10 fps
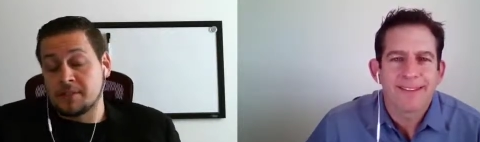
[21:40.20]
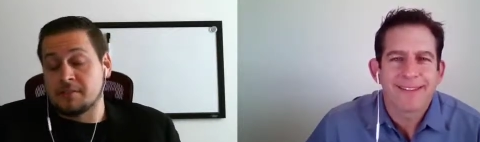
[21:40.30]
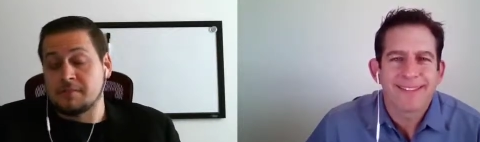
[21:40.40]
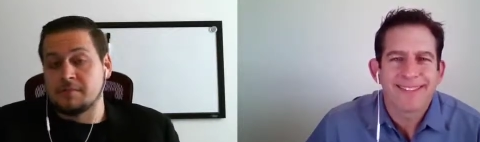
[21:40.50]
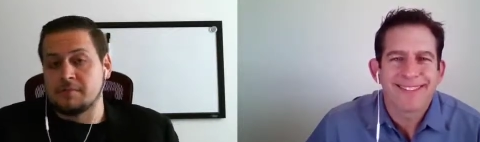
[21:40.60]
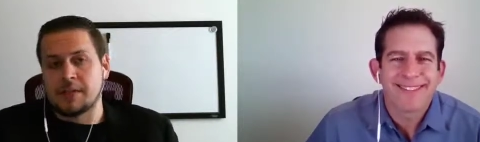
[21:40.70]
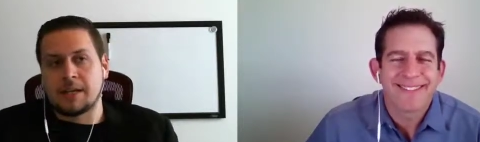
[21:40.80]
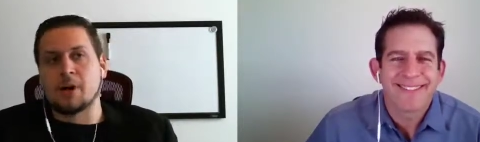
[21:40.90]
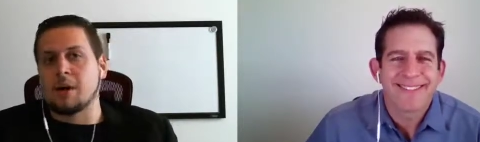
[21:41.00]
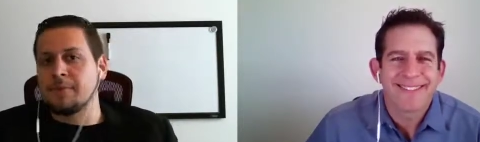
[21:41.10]
Speaker 1: just I'm
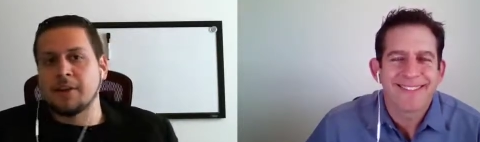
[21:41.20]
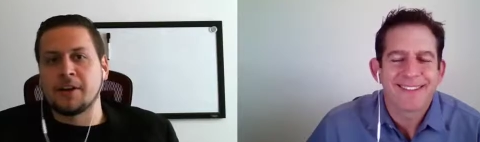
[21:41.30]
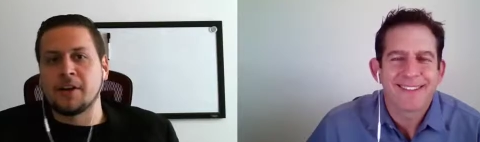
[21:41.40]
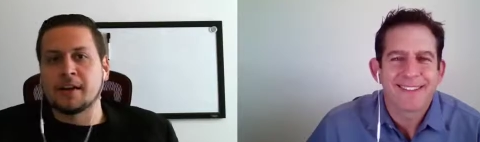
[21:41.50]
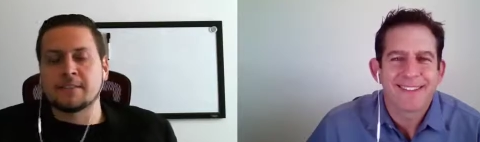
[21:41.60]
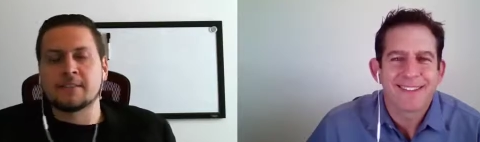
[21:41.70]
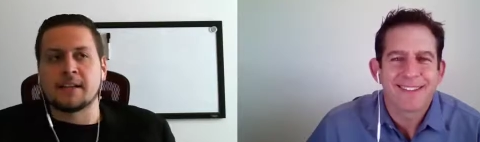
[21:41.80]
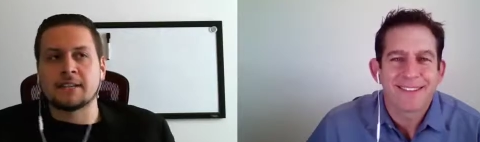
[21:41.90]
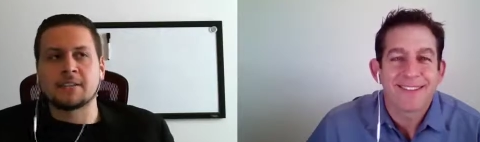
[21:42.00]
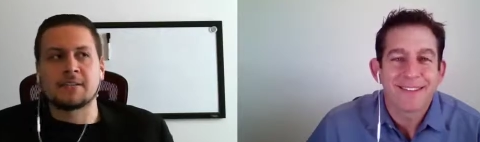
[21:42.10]
I'm very honest, and
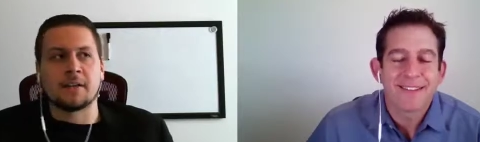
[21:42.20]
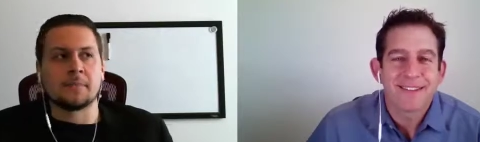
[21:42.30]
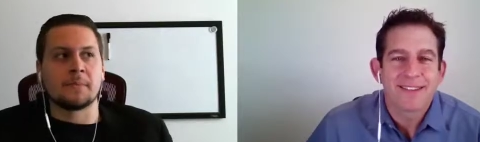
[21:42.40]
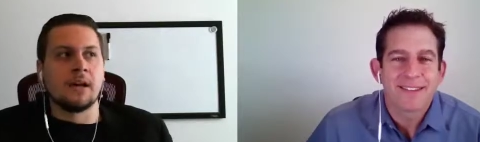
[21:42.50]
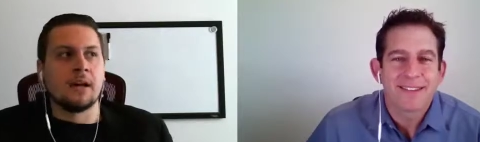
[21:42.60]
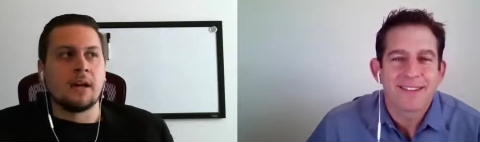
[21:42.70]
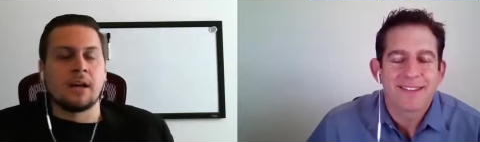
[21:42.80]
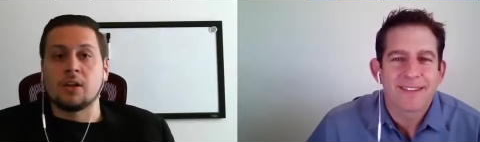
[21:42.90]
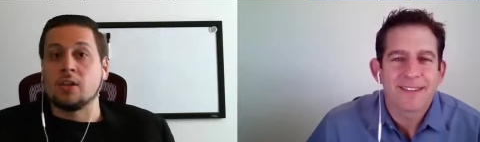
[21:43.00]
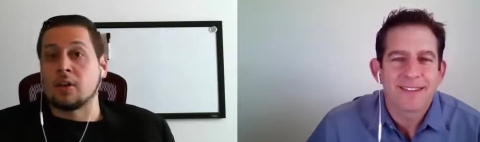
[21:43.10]
I just tell them,
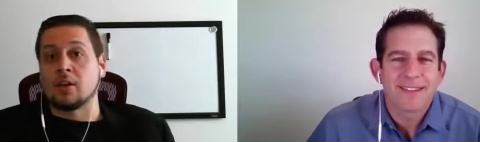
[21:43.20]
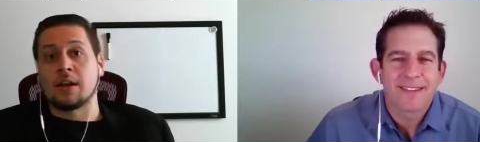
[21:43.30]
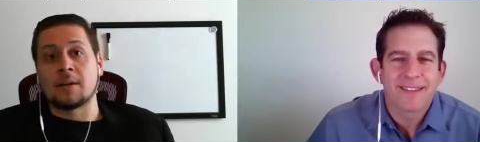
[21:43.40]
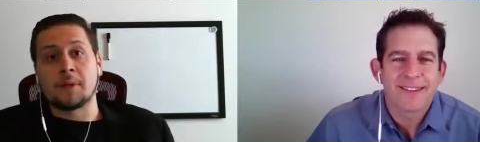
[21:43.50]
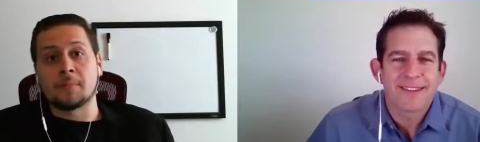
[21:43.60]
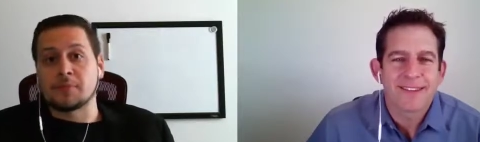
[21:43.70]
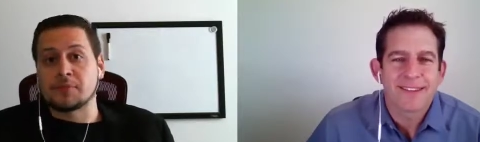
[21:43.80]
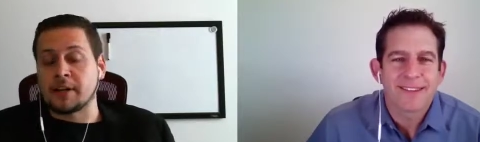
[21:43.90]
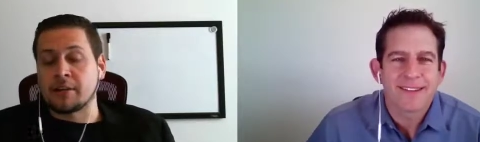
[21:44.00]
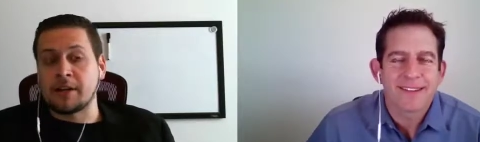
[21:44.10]
look, a lot of people are
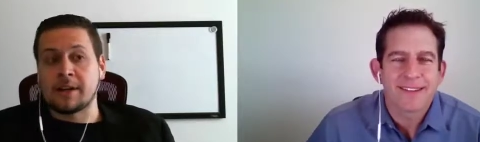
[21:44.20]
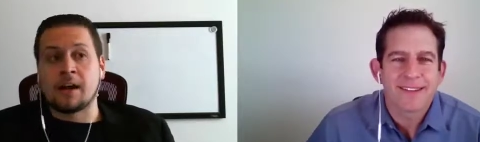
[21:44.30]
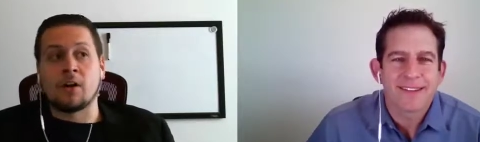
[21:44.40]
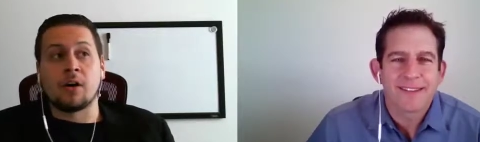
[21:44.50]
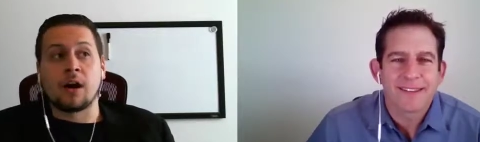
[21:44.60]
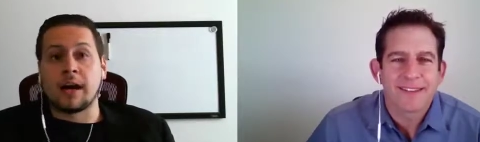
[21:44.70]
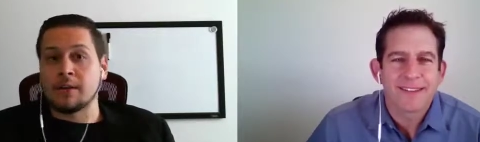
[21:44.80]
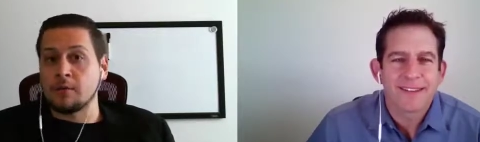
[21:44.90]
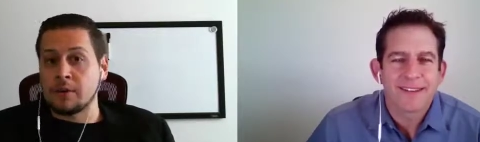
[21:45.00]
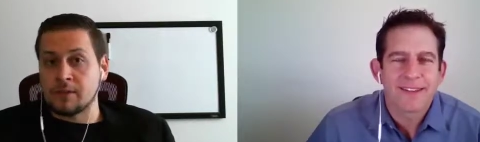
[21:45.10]
joining right now. I
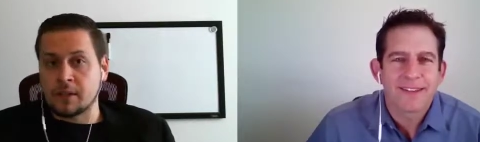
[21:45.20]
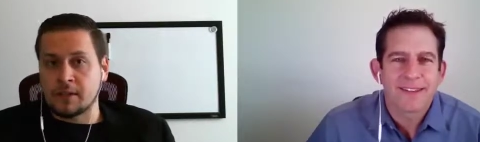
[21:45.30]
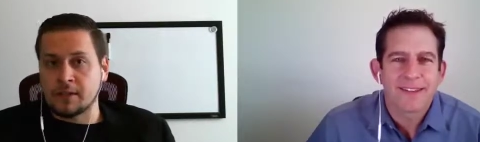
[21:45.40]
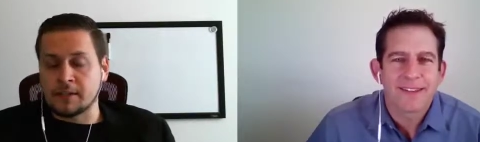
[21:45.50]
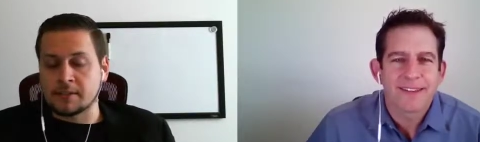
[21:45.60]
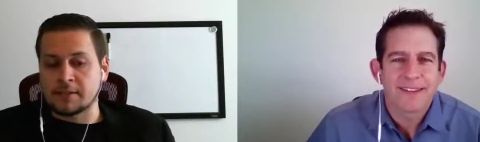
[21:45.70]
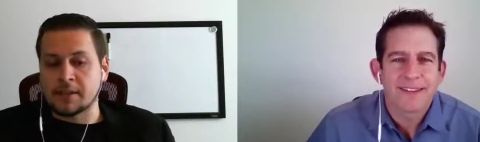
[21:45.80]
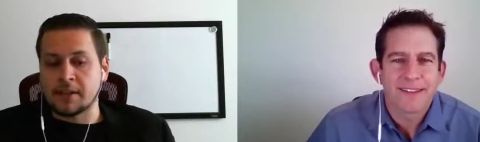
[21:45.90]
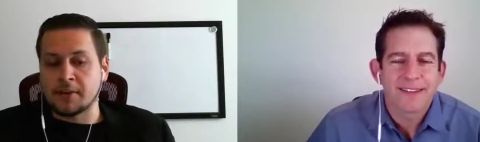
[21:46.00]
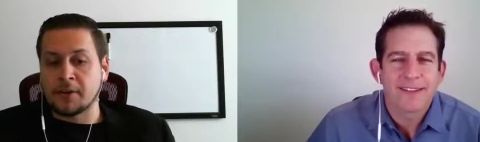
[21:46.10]
know we've done a lot of deals
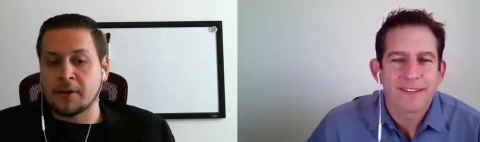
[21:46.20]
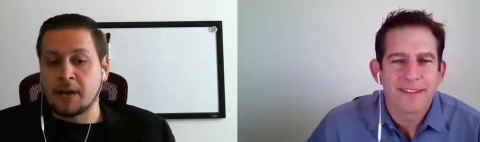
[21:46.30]
together.